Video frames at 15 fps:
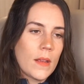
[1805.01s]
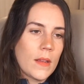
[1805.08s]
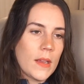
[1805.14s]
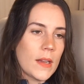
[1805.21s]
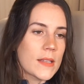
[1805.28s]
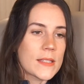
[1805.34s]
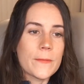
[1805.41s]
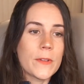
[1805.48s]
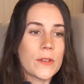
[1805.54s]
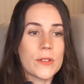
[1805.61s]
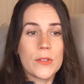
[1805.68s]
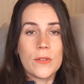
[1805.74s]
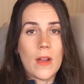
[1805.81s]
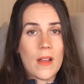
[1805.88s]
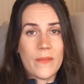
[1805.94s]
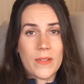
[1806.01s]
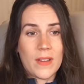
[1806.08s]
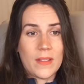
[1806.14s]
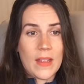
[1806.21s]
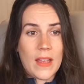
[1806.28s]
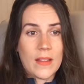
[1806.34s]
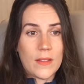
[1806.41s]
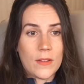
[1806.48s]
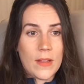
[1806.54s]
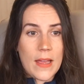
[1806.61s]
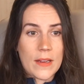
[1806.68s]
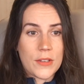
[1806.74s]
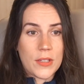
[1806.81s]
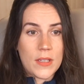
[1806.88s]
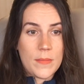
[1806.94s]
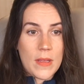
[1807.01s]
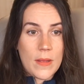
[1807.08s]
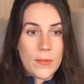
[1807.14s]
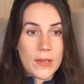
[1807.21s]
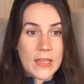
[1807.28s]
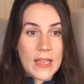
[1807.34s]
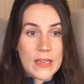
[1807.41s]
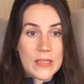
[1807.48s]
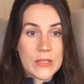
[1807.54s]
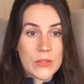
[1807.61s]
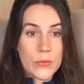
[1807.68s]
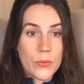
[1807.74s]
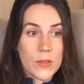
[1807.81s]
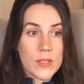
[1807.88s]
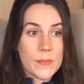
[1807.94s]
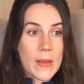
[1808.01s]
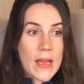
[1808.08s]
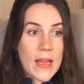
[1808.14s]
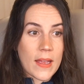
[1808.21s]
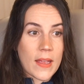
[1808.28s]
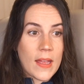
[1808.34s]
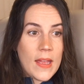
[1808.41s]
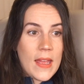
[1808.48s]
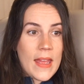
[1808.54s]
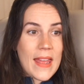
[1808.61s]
He doesn't feel too confident that they'll actually be able to get his swords back,